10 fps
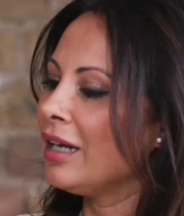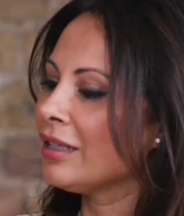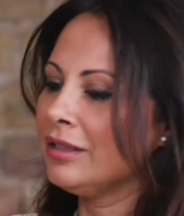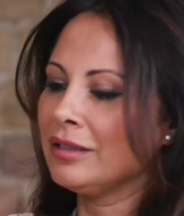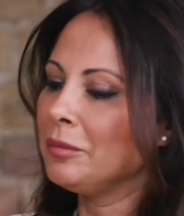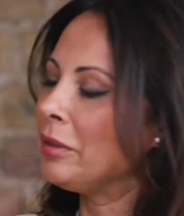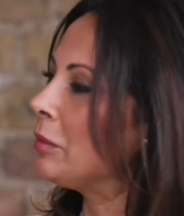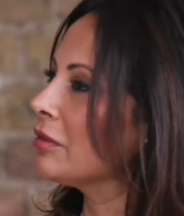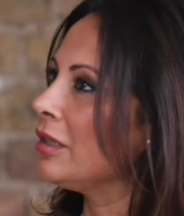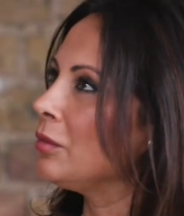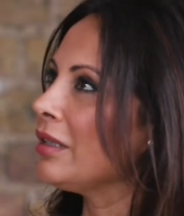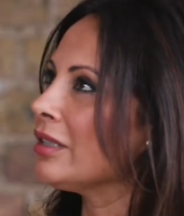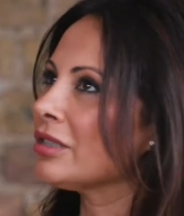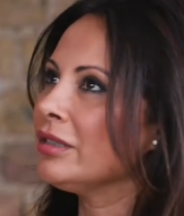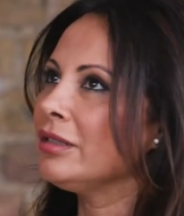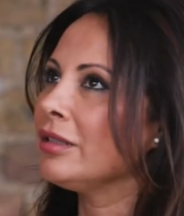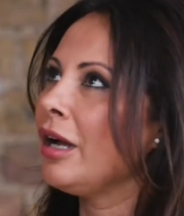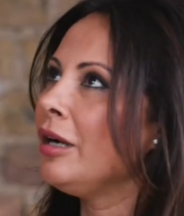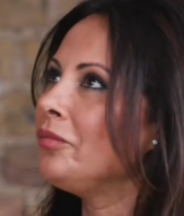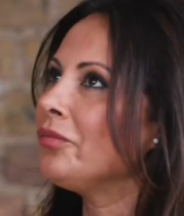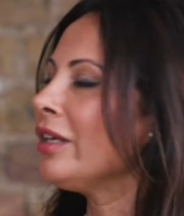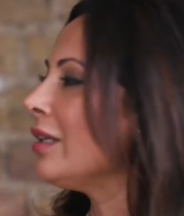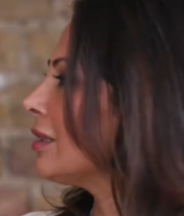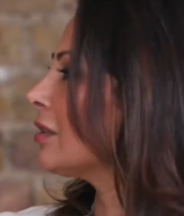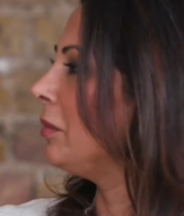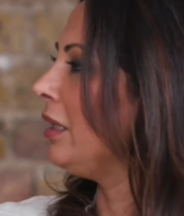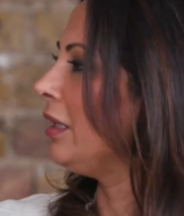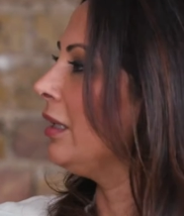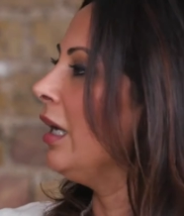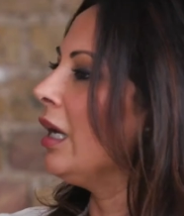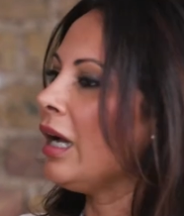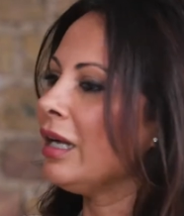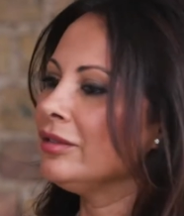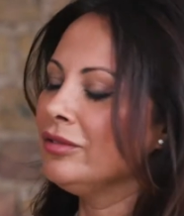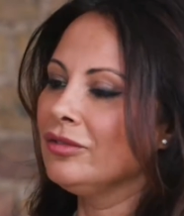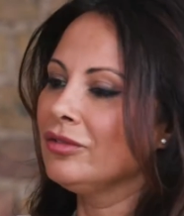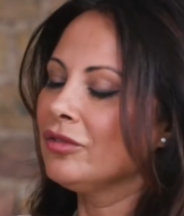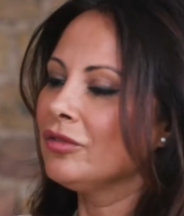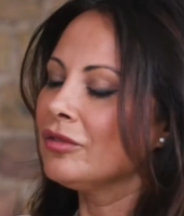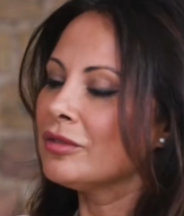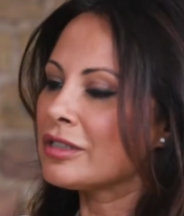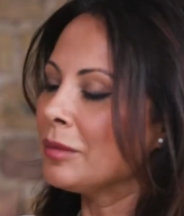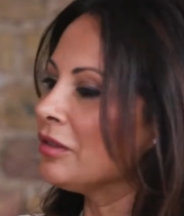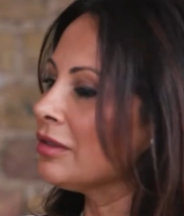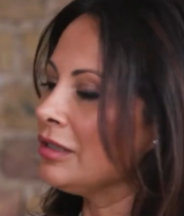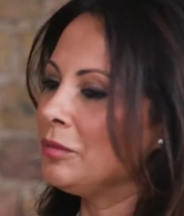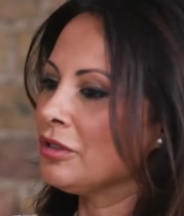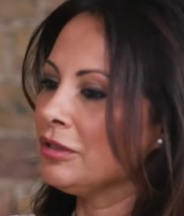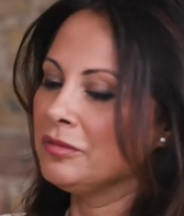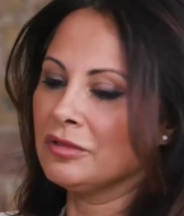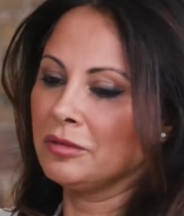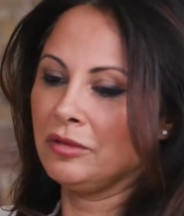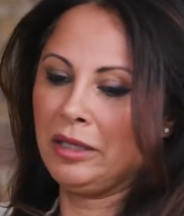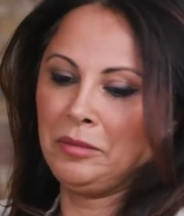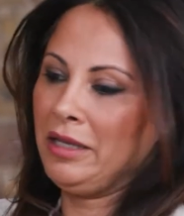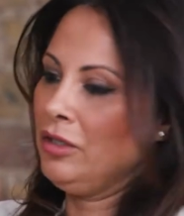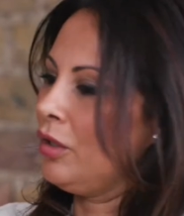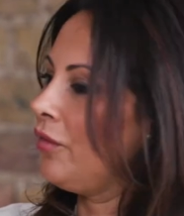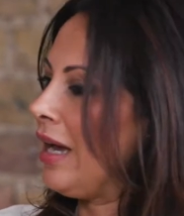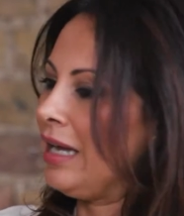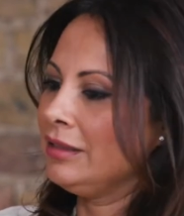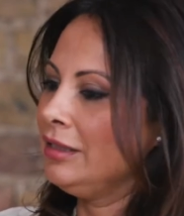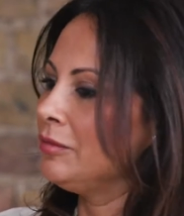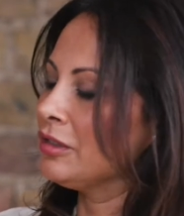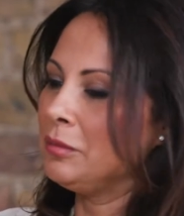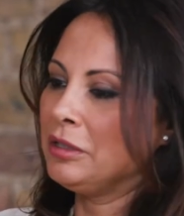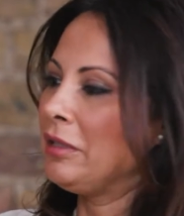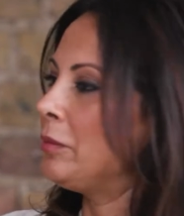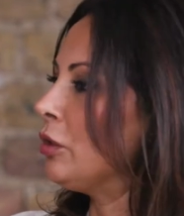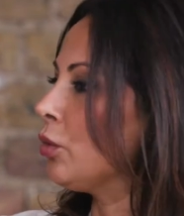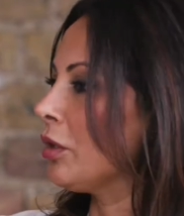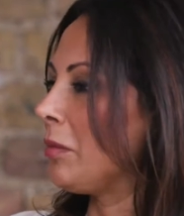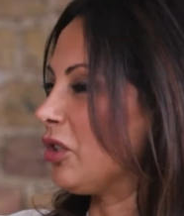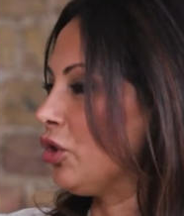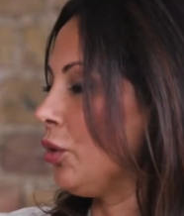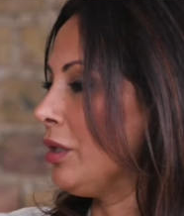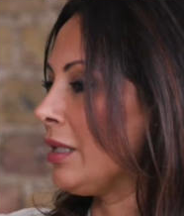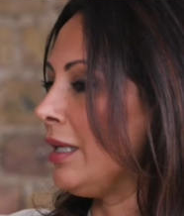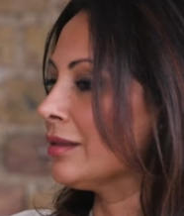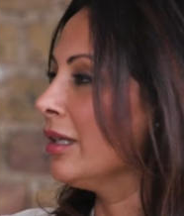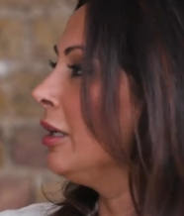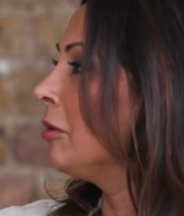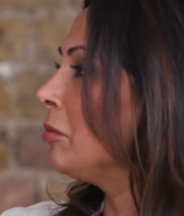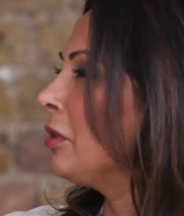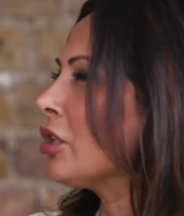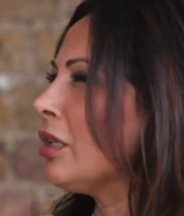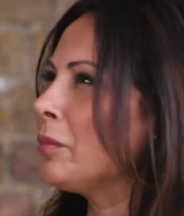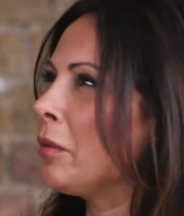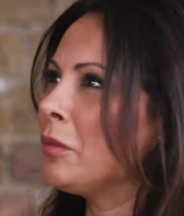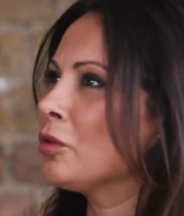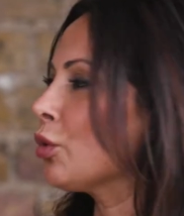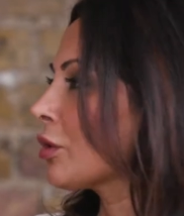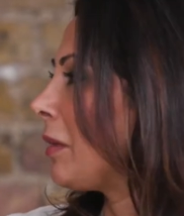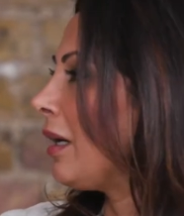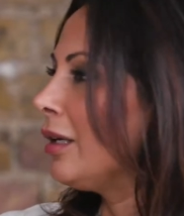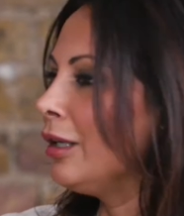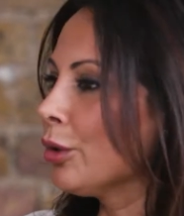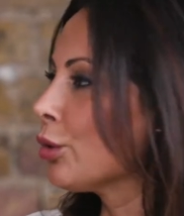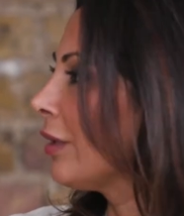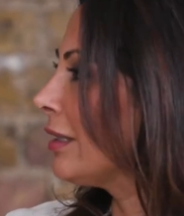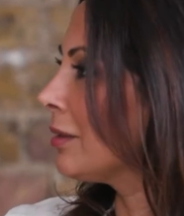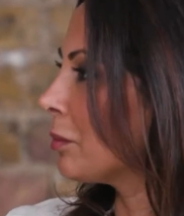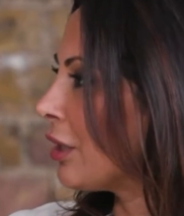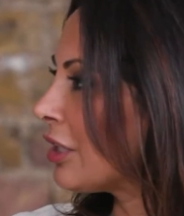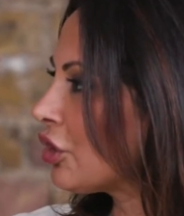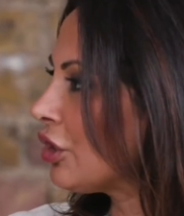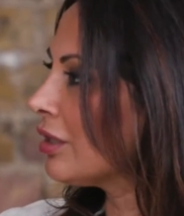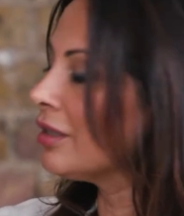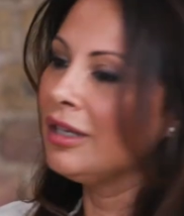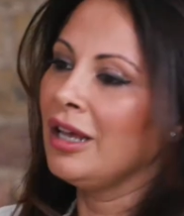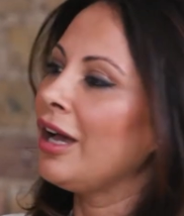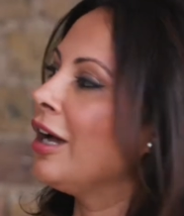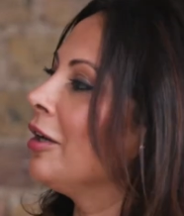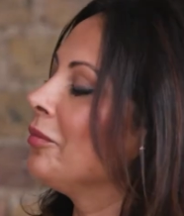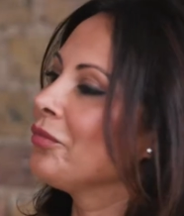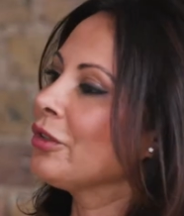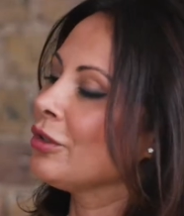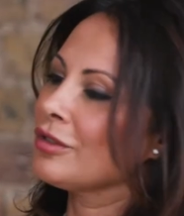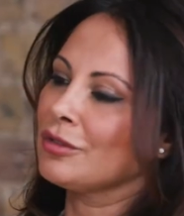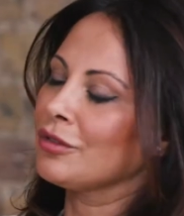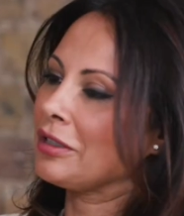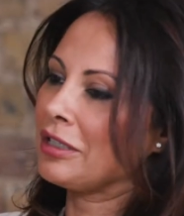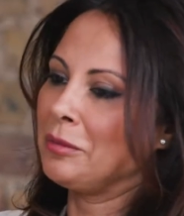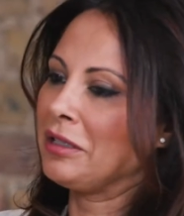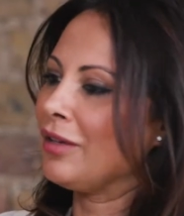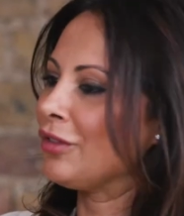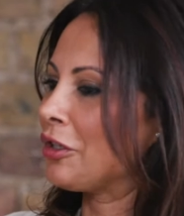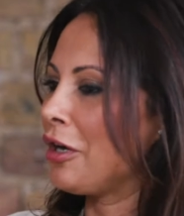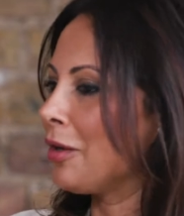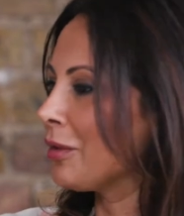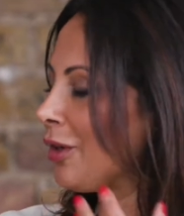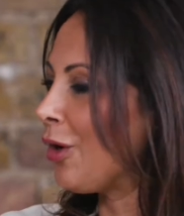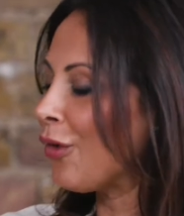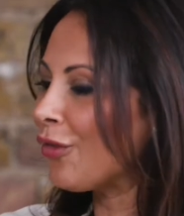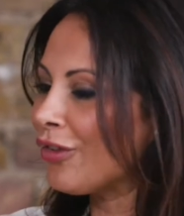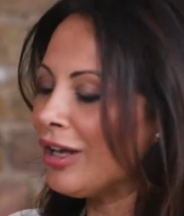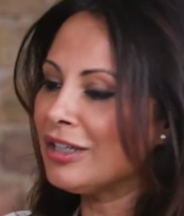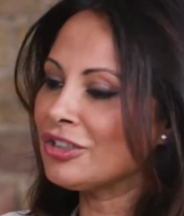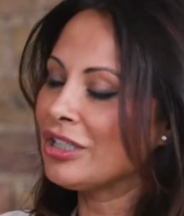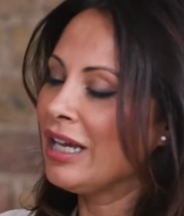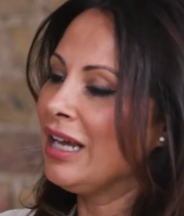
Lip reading: And I think then people say, well, actually, yeah, that's me. And some of the symptoms, they may not have had them. Somebody may be talking about joint aches. Michelle Obama talked about her low-grade depression, you know, sort of coming out of the car with a hot flush.